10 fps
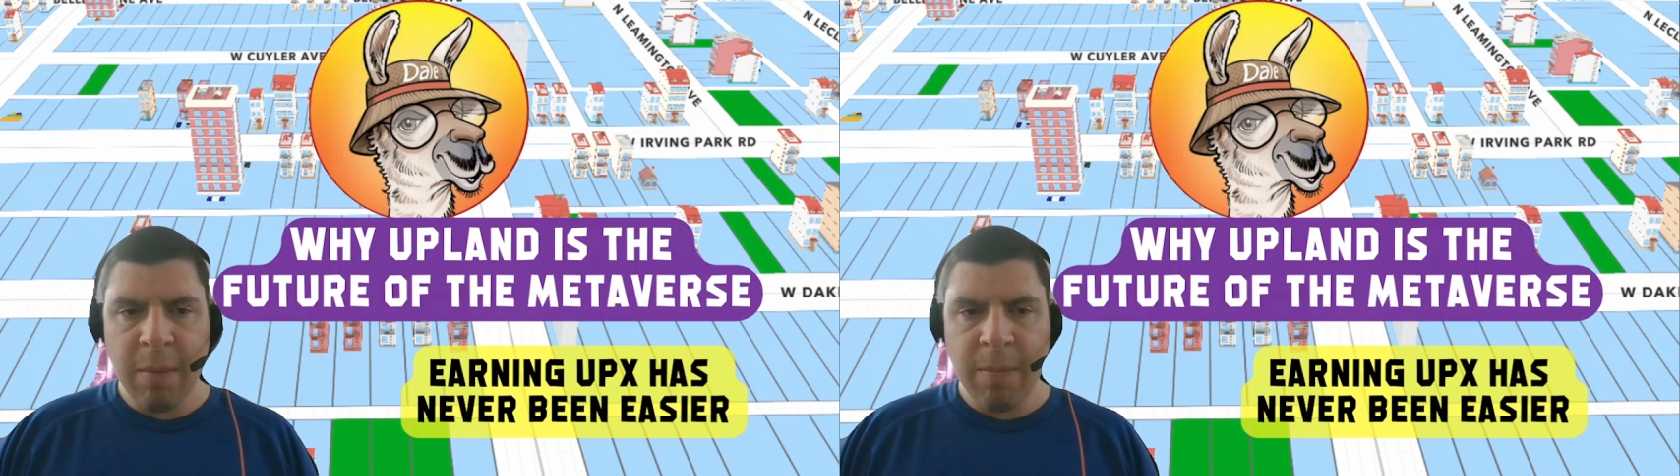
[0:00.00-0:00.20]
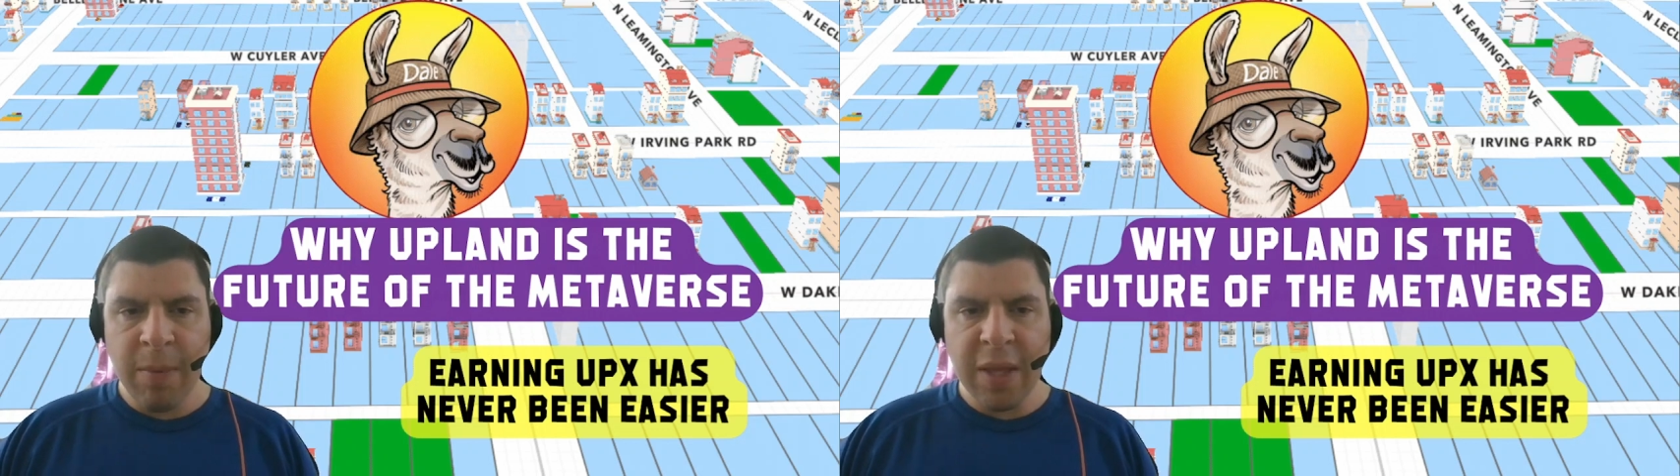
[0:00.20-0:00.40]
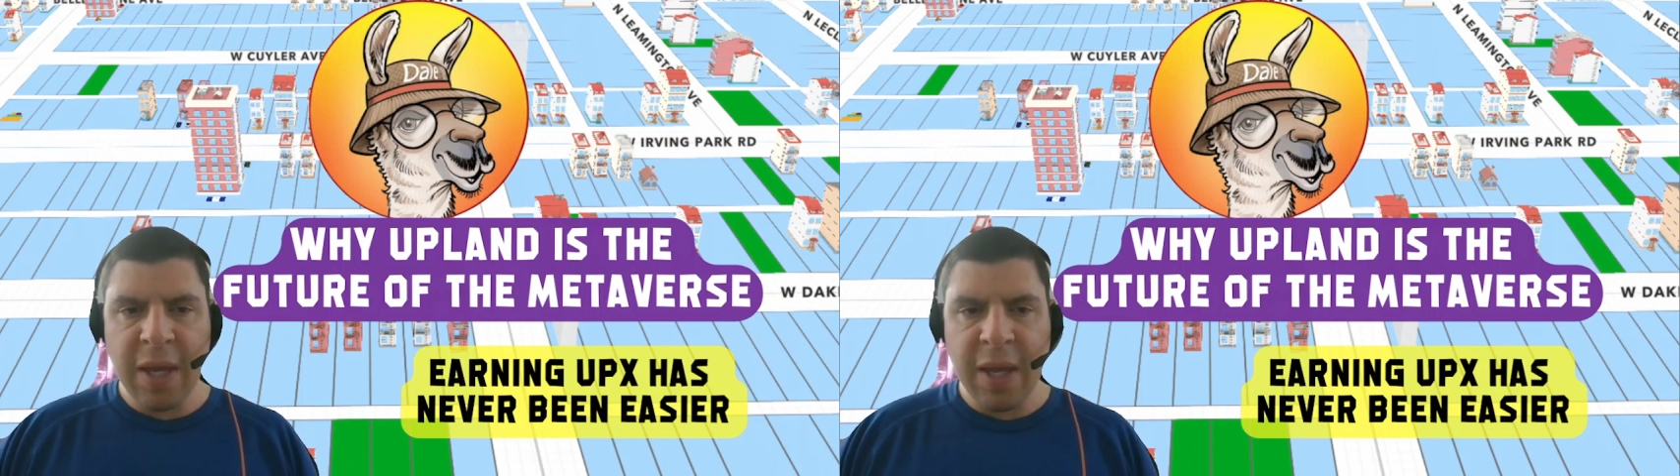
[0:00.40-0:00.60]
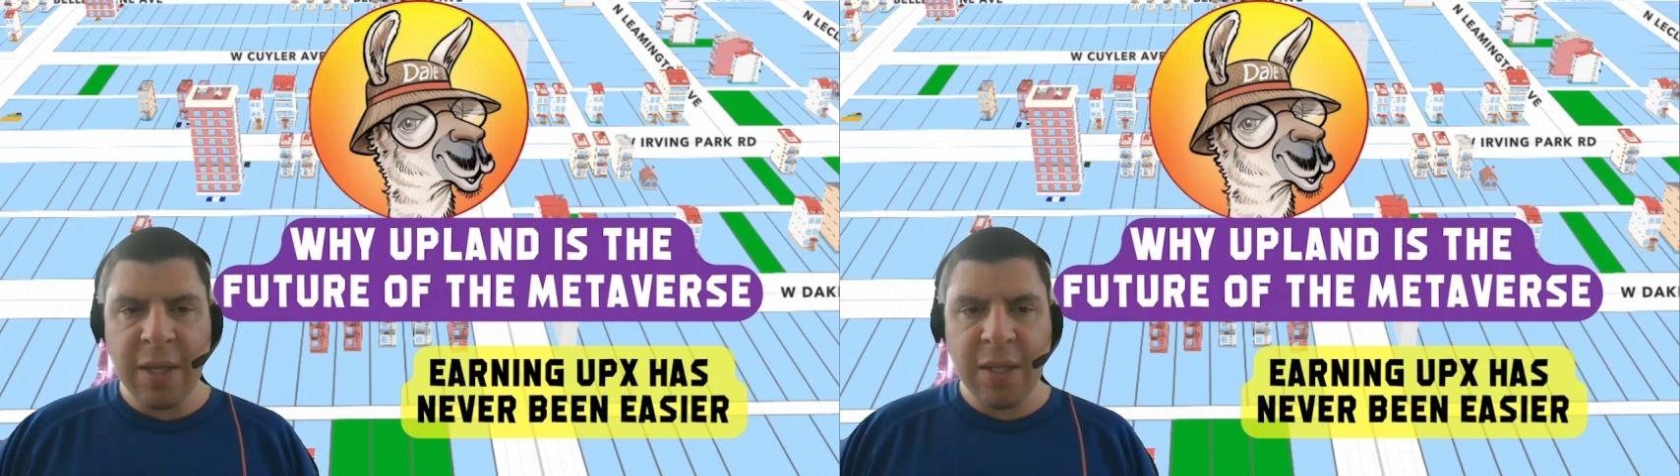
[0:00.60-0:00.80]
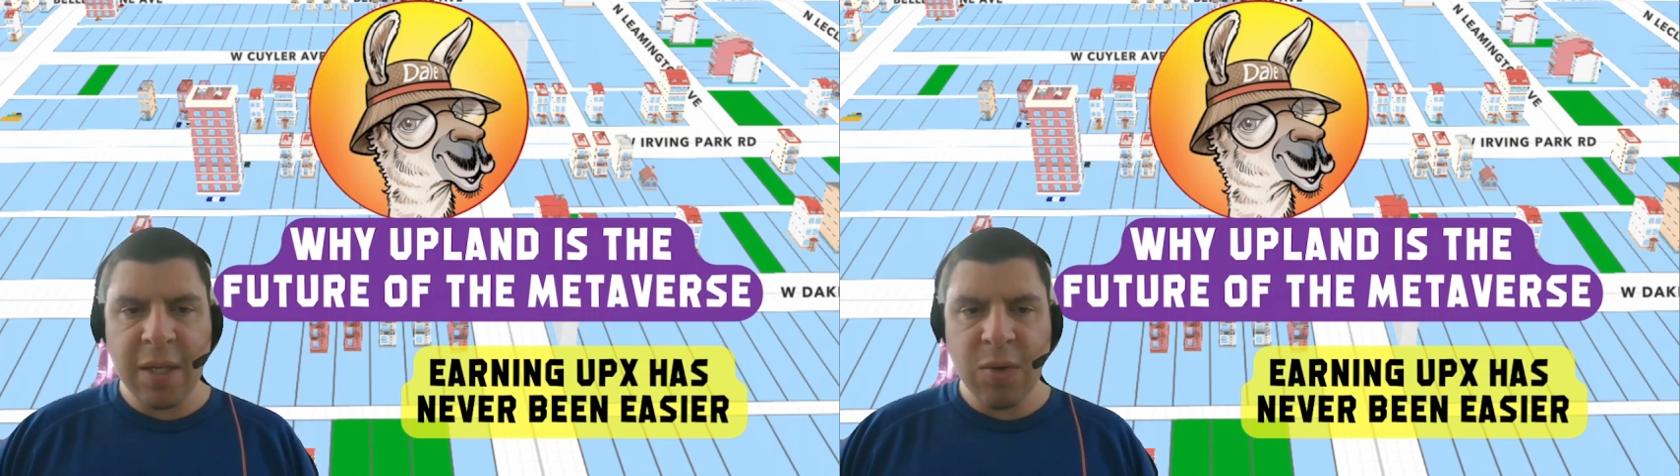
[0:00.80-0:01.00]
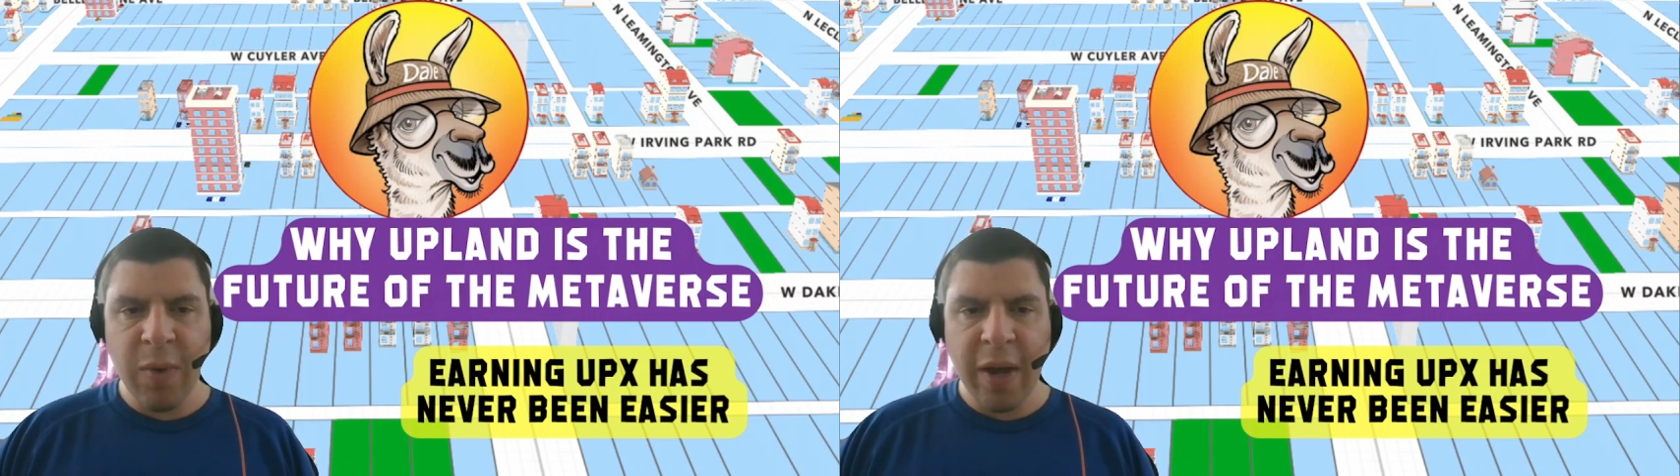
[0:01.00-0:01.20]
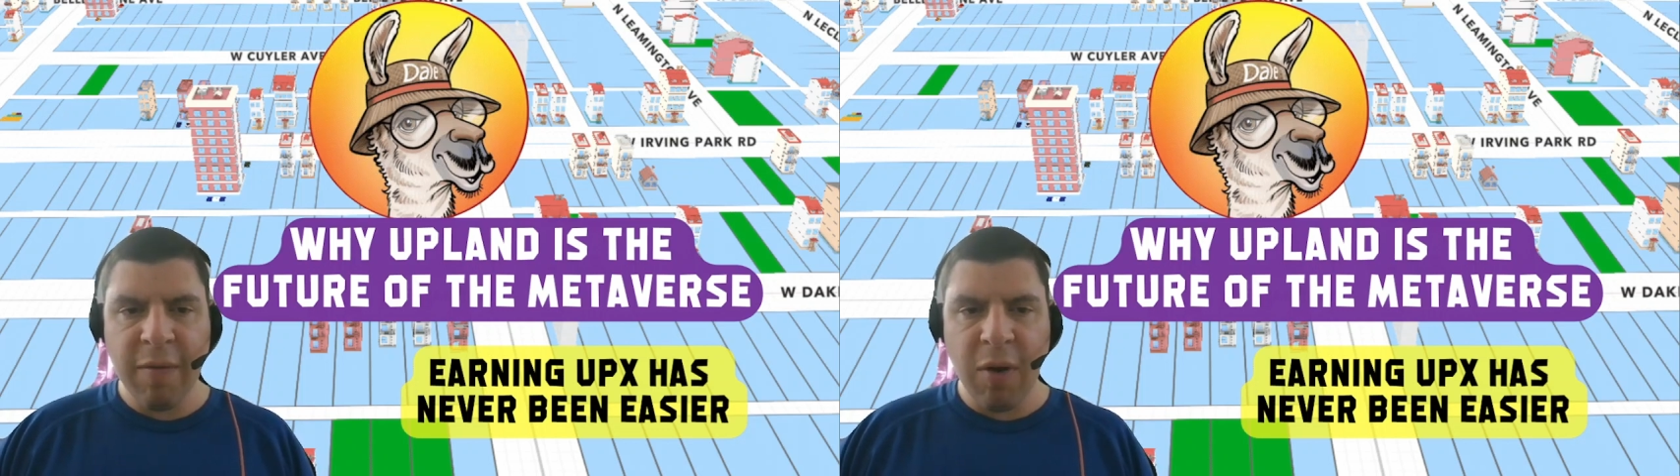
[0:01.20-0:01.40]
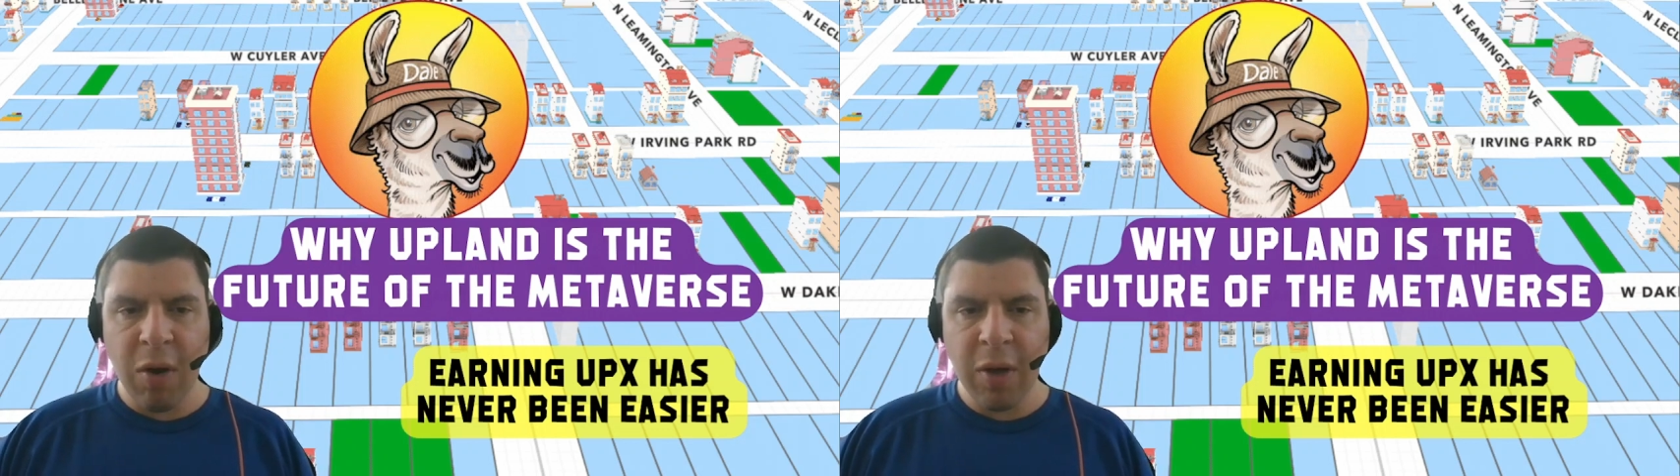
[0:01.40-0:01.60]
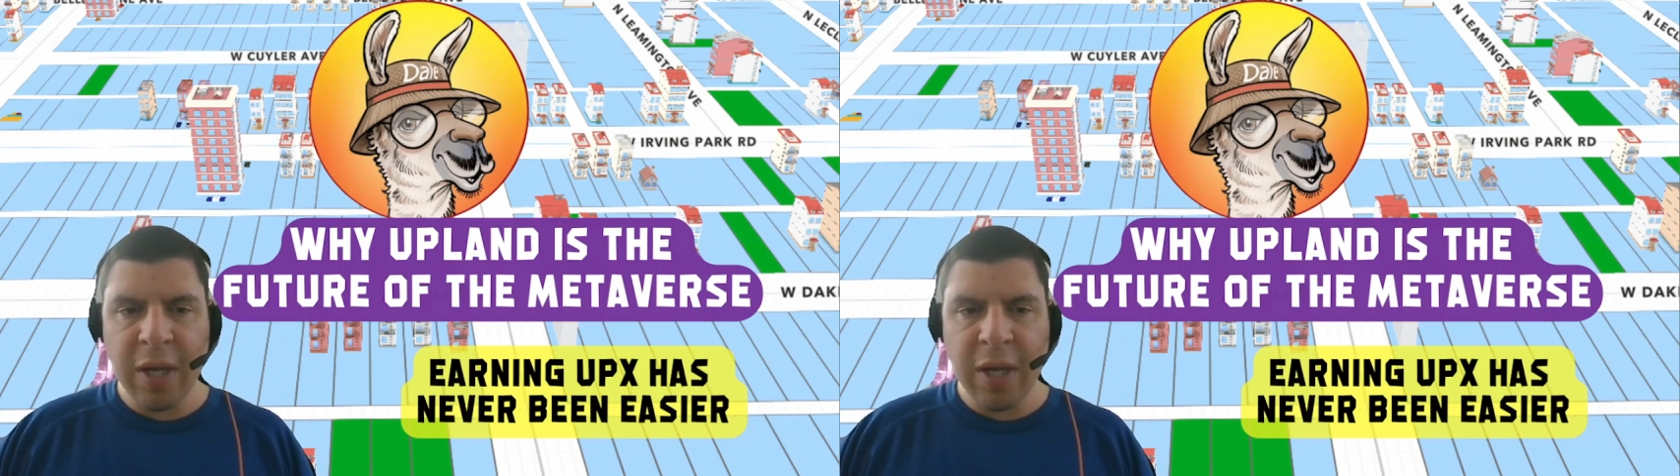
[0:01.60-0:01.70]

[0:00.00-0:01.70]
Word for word: but the easiest way of all